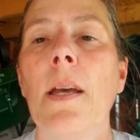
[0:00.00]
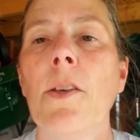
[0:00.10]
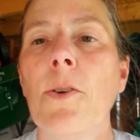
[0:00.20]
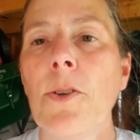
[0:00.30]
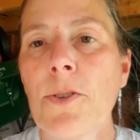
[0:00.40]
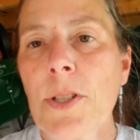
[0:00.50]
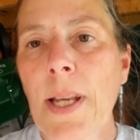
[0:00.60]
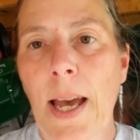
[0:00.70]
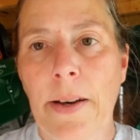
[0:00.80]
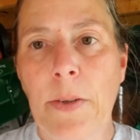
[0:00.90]
You
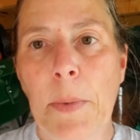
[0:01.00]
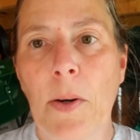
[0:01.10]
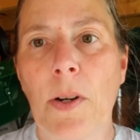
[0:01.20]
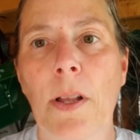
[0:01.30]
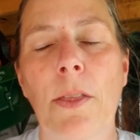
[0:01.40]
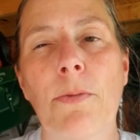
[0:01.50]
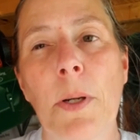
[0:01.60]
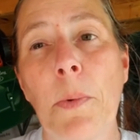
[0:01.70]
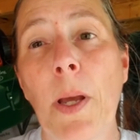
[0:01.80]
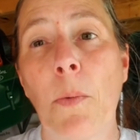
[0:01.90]
usually have about a
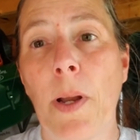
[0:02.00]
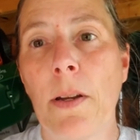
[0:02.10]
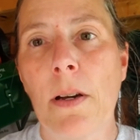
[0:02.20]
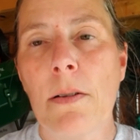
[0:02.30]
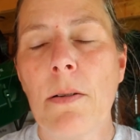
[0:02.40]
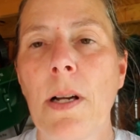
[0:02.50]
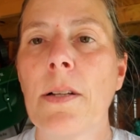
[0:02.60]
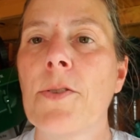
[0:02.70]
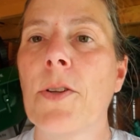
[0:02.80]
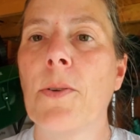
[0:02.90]
3-week window
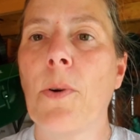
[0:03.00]
to